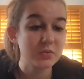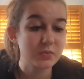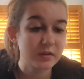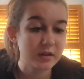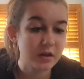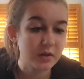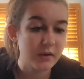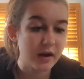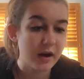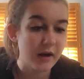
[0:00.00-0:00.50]

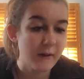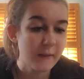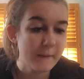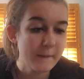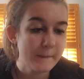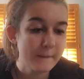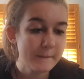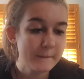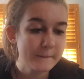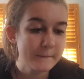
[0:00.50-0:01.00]
really well.
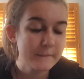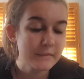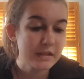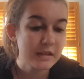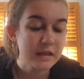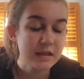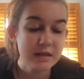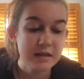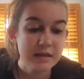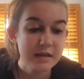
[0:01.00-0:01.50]

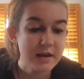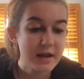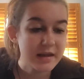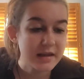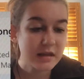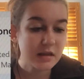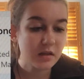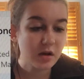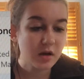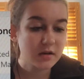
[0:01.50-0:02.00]

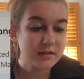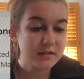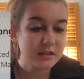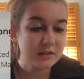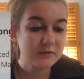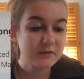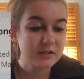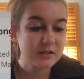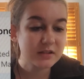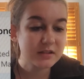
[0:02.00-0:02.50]
Nike long
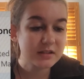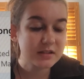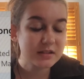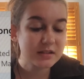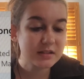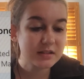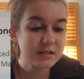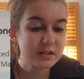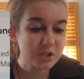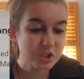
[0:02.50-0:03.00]
sleeve
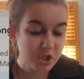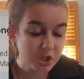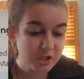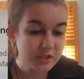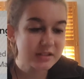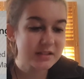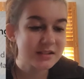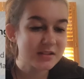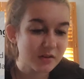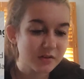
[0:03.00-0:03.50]
shirt
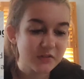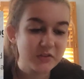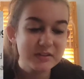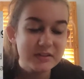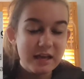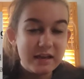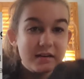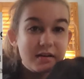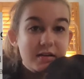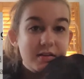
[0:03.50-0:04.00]
sold for
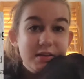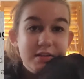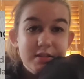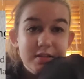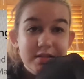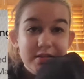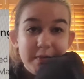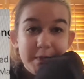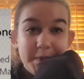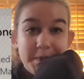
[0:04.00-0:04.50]

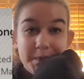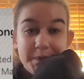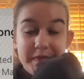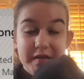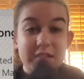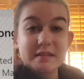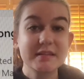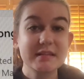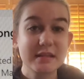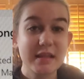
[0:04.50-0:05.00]
$10.
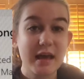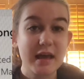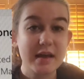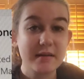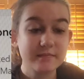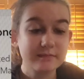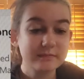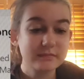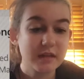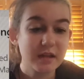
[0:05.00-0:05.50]
See that
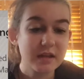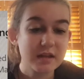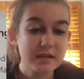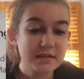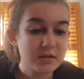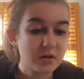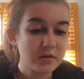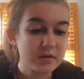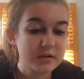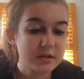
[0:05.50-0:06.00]
Nike's
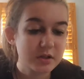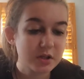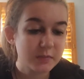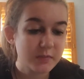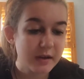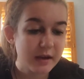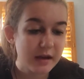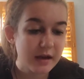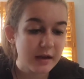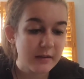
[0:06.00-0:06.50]
always a good
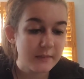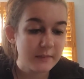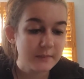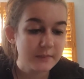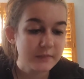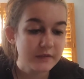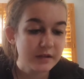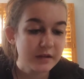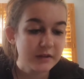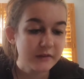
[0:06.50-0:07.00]
pickup.
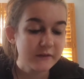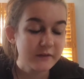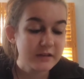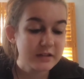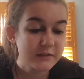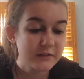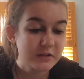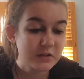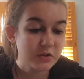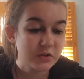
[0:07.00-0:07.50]
This
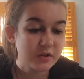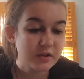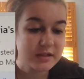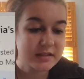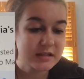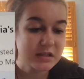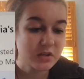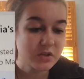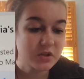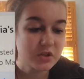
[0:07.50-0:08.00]
Victoria's
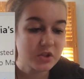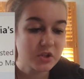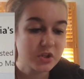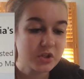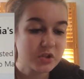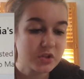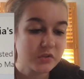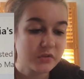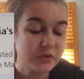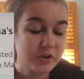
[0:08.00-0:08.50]
Secret shirt
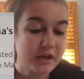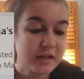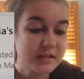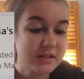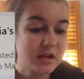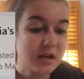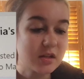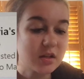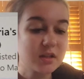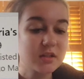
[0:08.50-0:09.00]
sold for
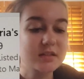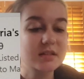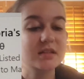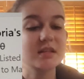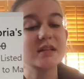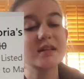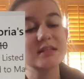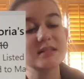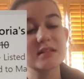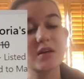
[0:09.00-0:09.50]
$8. This